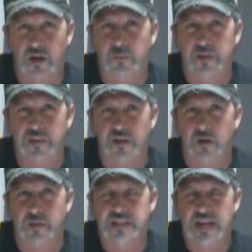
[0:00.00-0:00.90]
I'll be
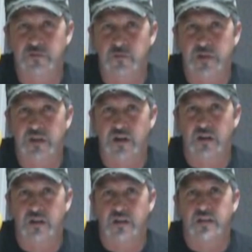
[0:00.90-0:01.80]
there. My staff will be
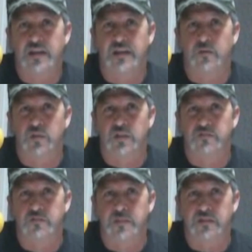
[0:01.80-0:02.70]
there. And
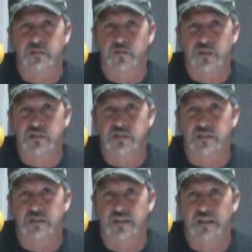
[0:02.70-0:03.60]
would love to meet and
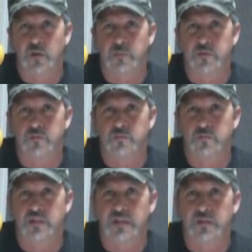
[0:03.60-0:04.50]
greet you, and I can help
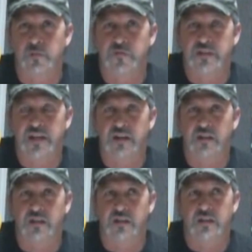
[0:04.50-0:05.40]
you select the perfect
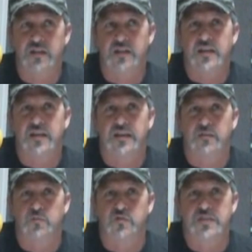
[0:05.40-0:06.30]
handgun,
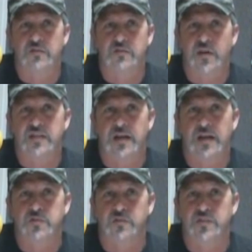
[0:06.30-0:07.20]
and we'll just have a
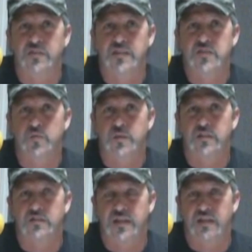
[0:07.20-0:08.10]
great time. So until next
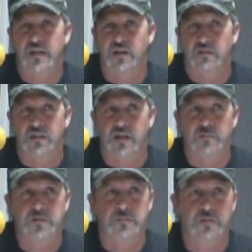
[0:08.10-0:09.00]
week, take care, and
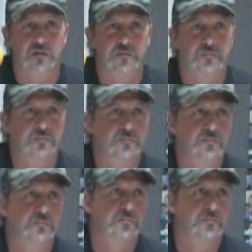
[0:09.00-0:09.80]
God bless America.